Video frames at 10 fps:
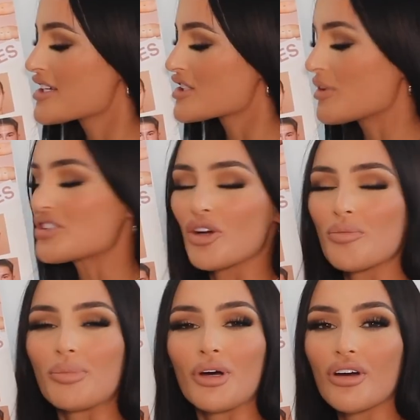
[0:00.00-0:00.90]
So I
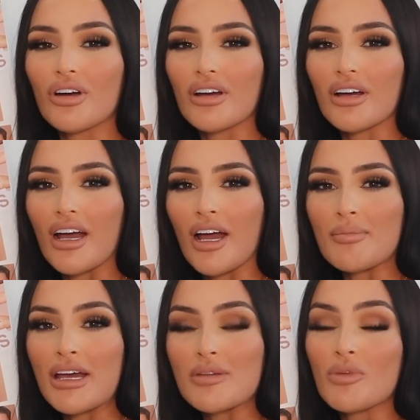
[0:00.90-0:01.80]
don't book
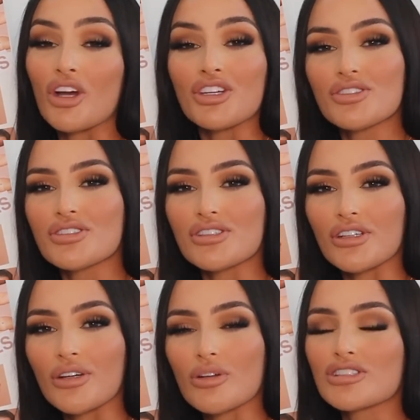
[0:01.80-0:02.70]
anymore. I used
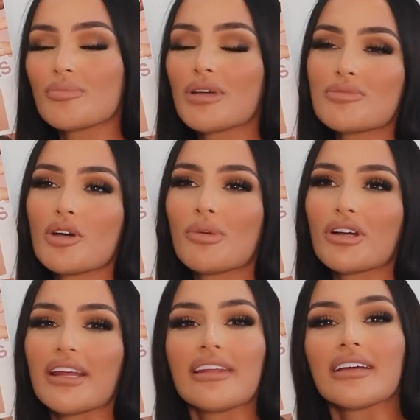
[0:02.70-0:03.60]
to, or sometimes I'll book
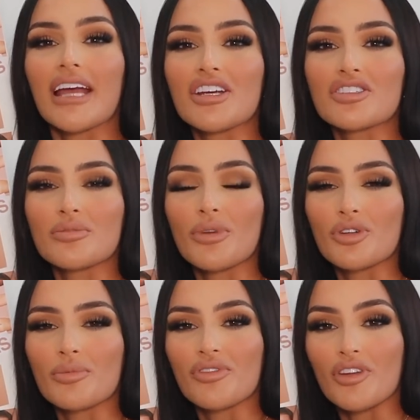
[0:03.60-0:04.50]
like the occasional
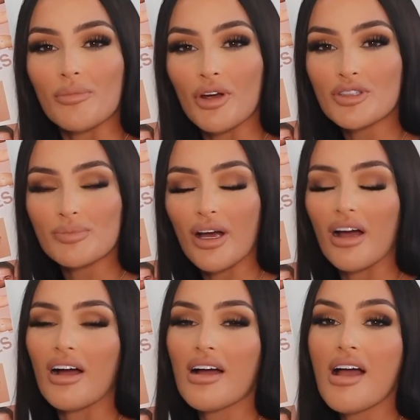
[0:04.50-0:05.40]
model, but for the most
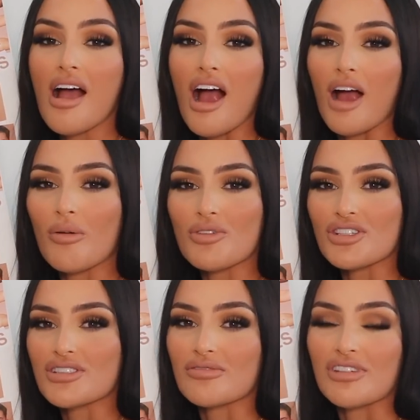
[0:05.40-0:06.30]
part, I will
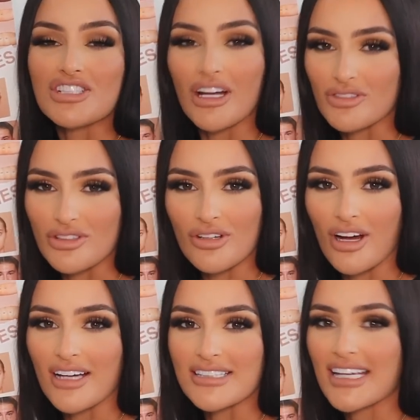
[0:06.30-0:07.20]
just reach out to you
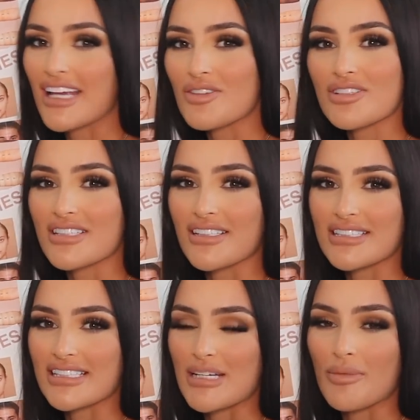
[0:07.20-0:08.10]
guys, get you to send
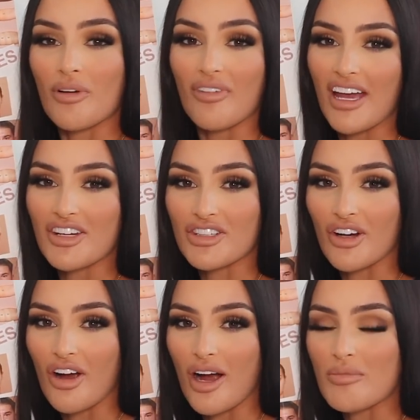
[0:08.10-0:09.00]
us an email with a
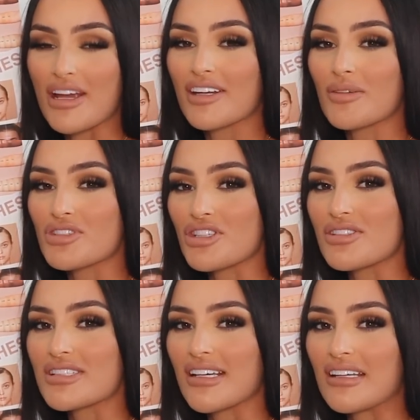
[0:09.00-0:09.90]
headshot, and we end up
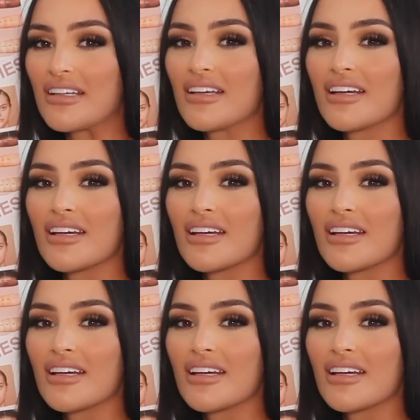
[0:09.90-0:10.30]
choosing